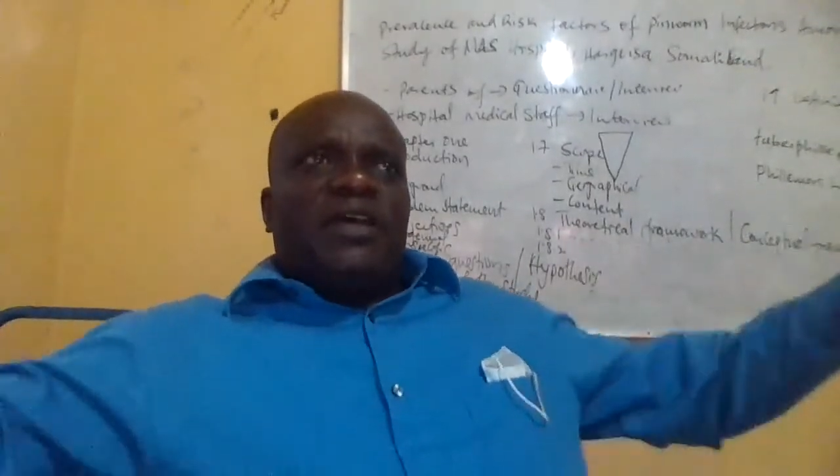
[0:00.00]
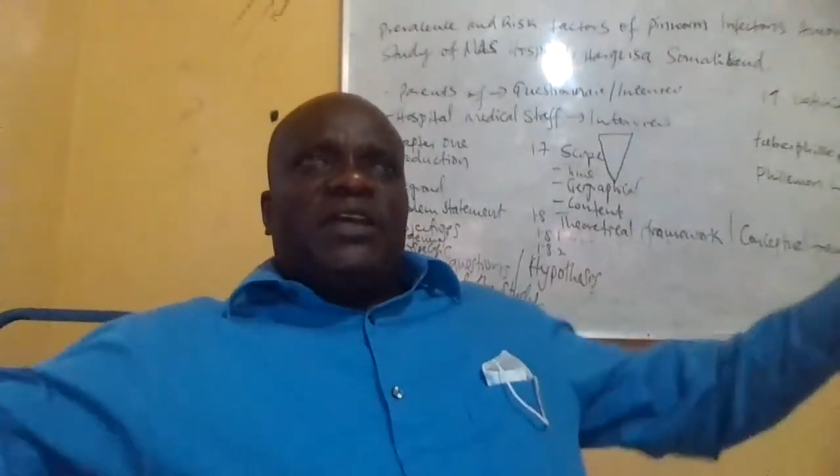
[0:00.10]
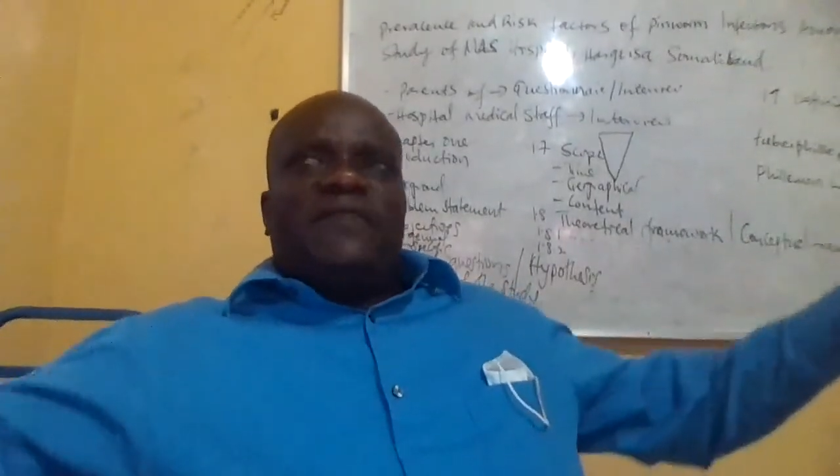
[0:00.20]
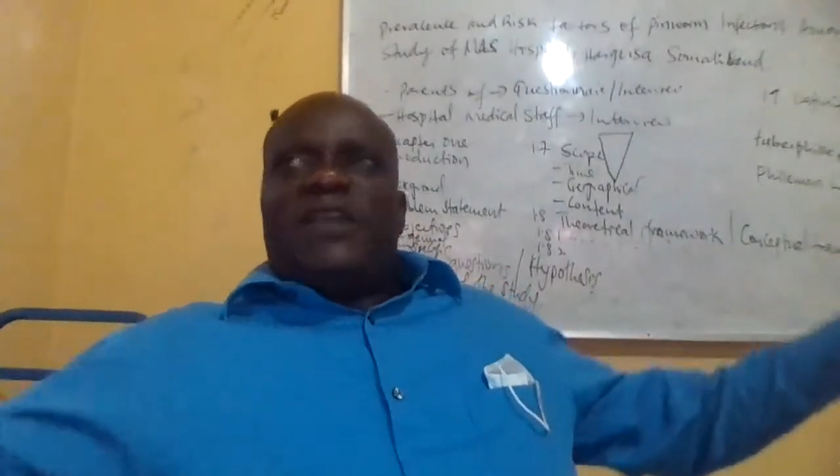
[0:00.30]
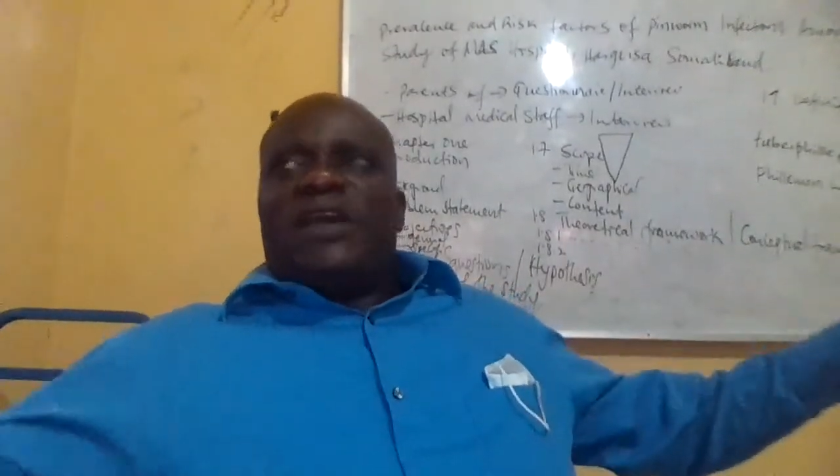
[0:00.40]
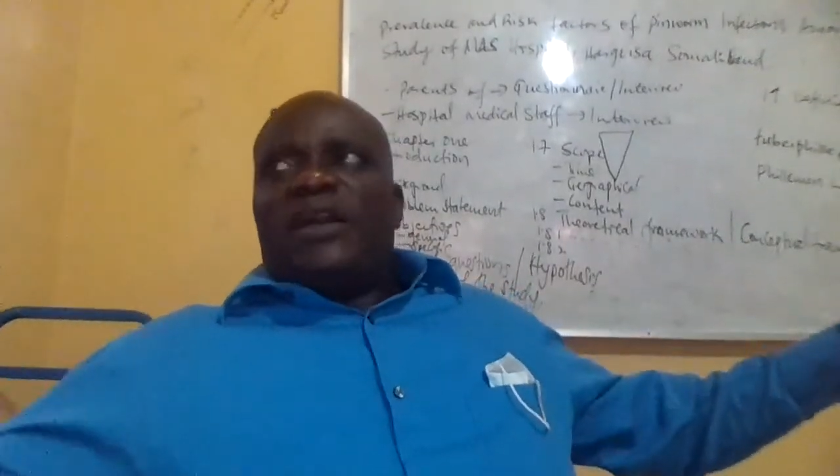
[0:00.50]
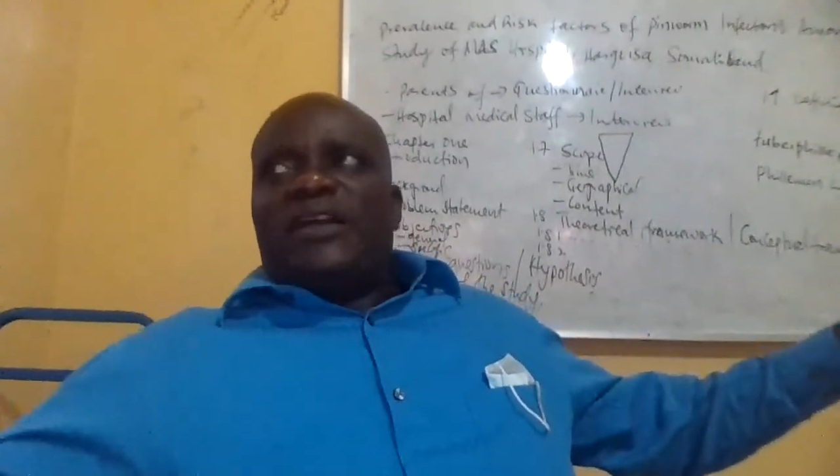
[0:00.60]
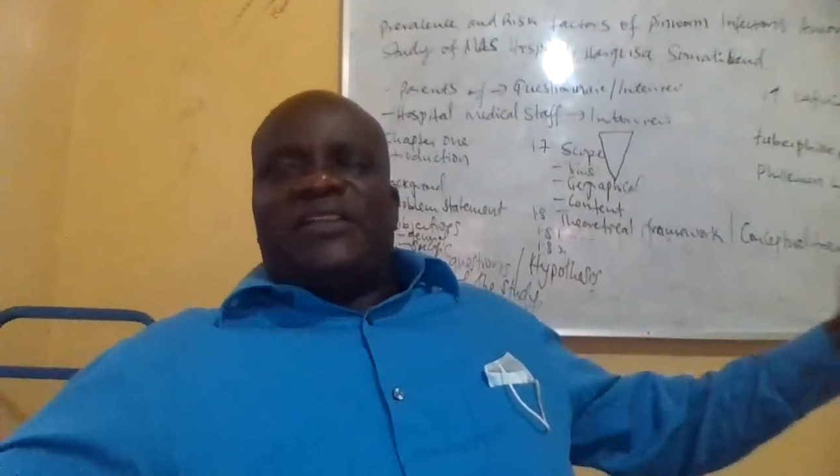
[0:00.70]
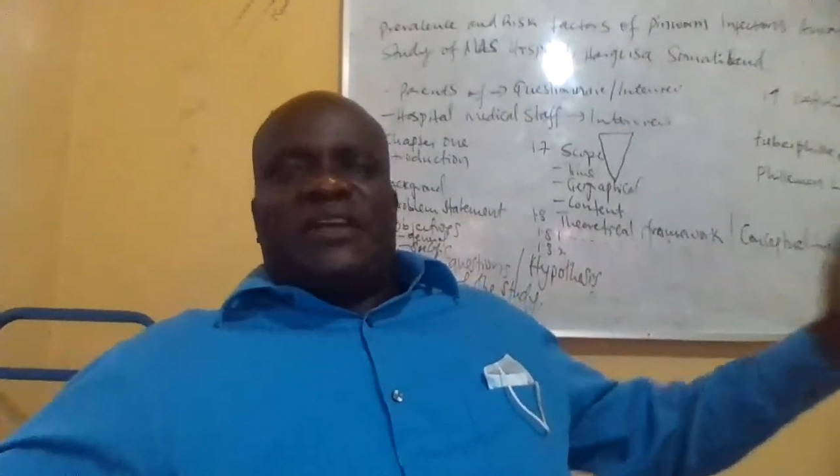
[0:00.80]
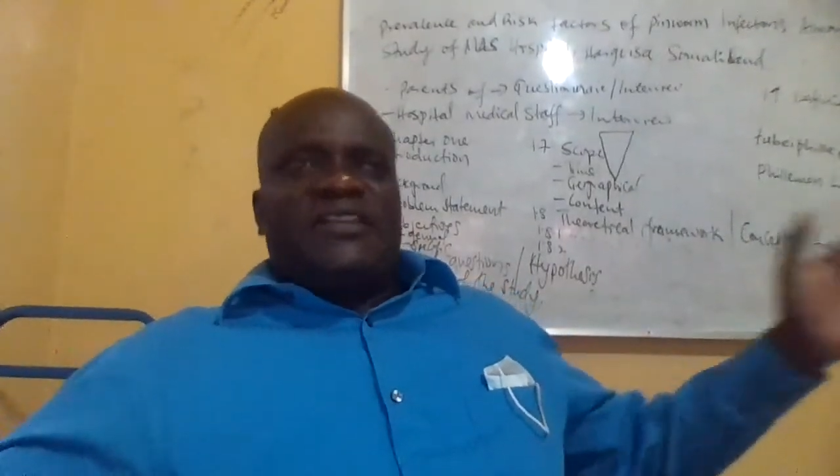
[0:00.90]
given
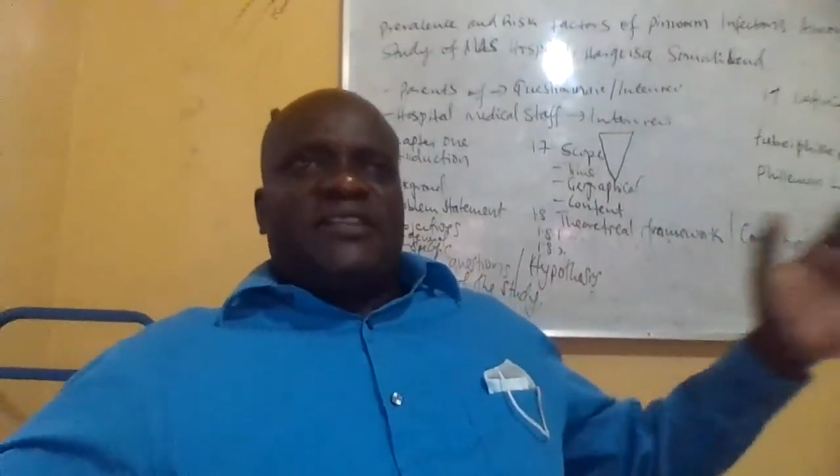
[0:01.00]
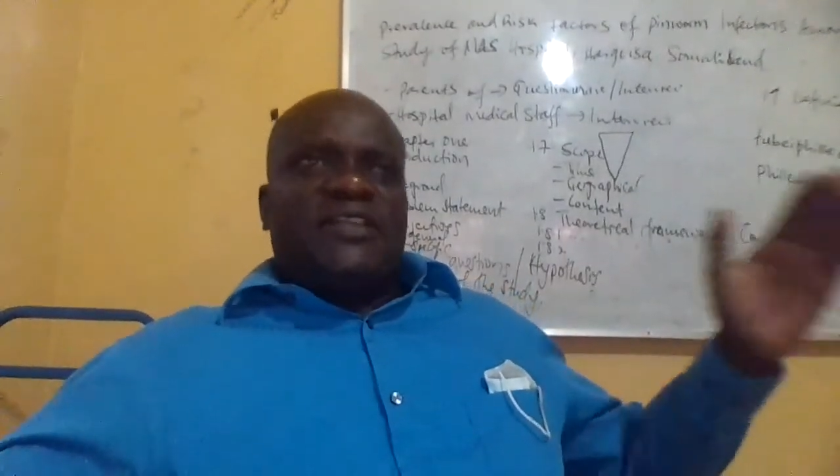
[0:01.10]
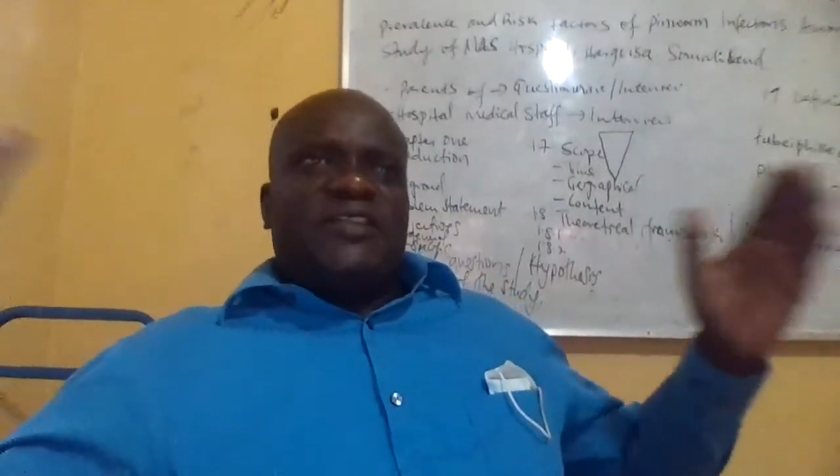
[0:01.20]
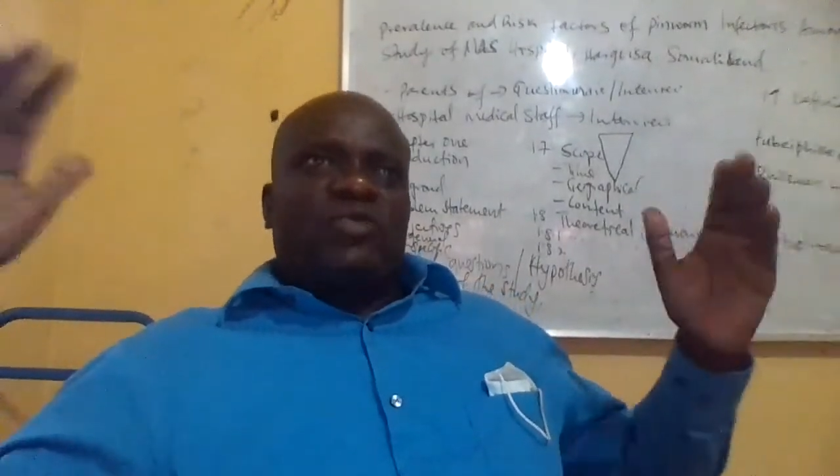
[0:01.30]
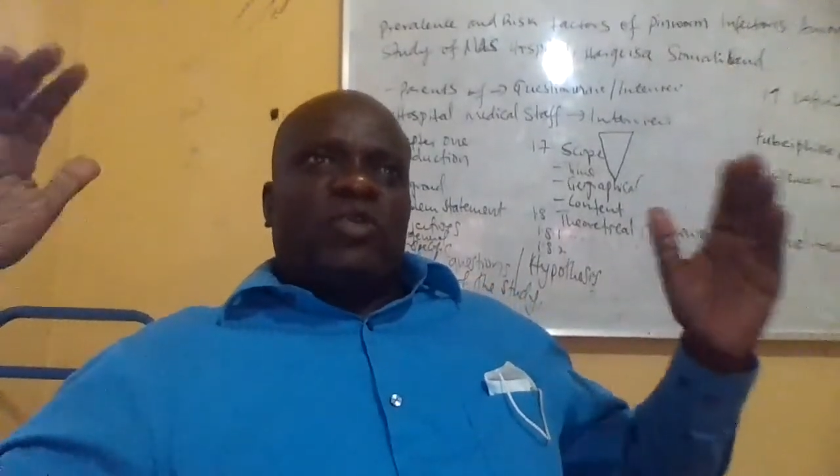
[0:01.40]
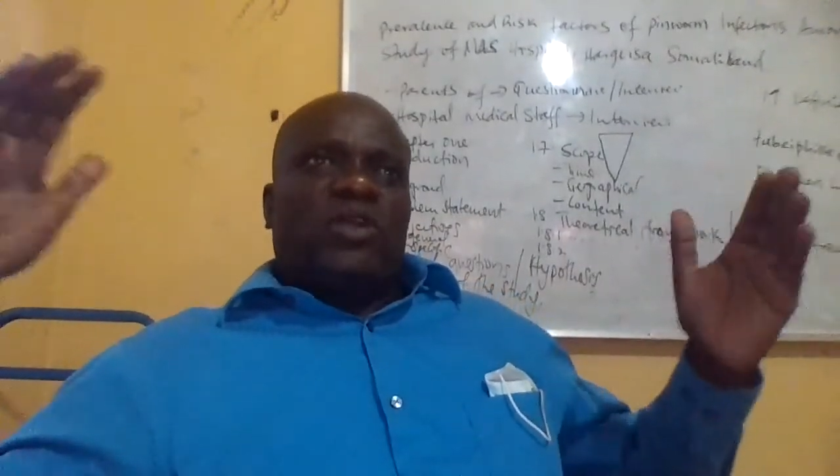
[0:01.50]
characteristics